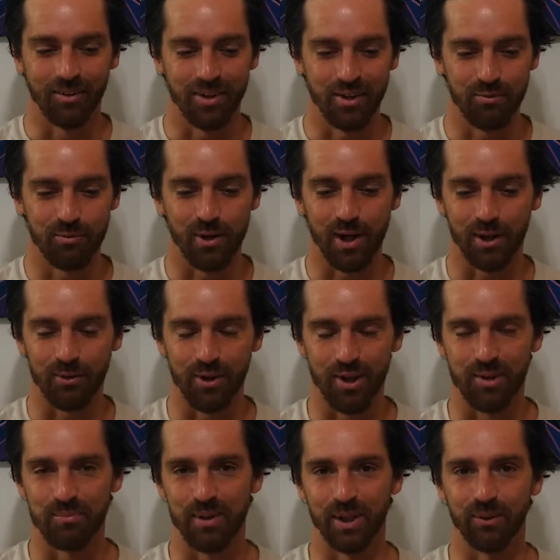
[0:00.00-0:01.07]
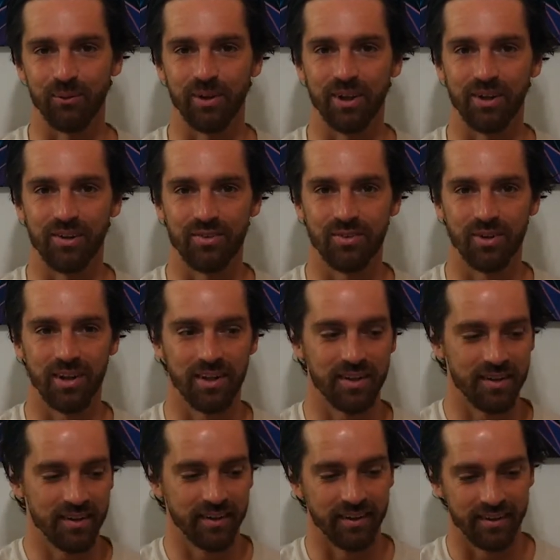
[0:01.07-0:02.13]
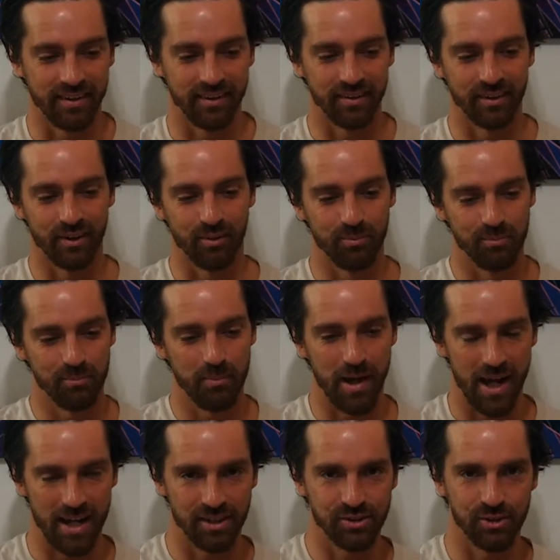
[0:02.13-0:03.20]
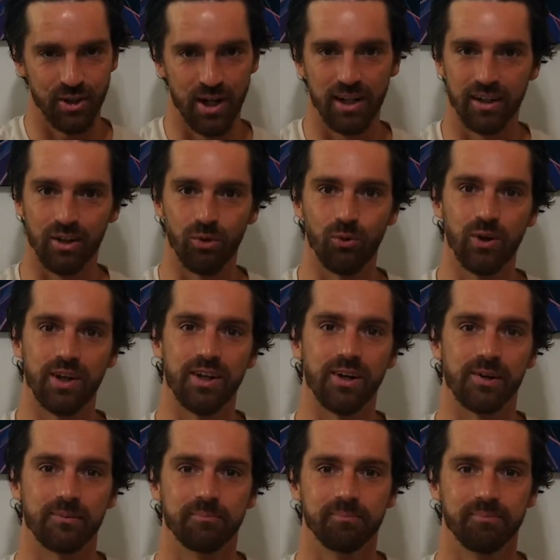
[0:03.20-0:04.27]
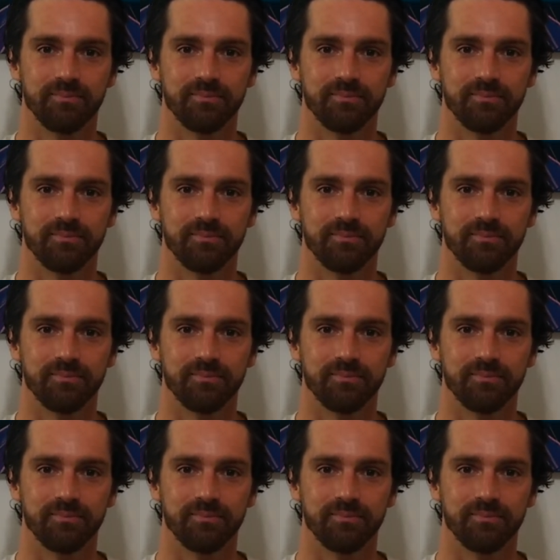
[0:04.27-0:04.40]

we didn't break one of the big windows. We had the, like the little back triangle window,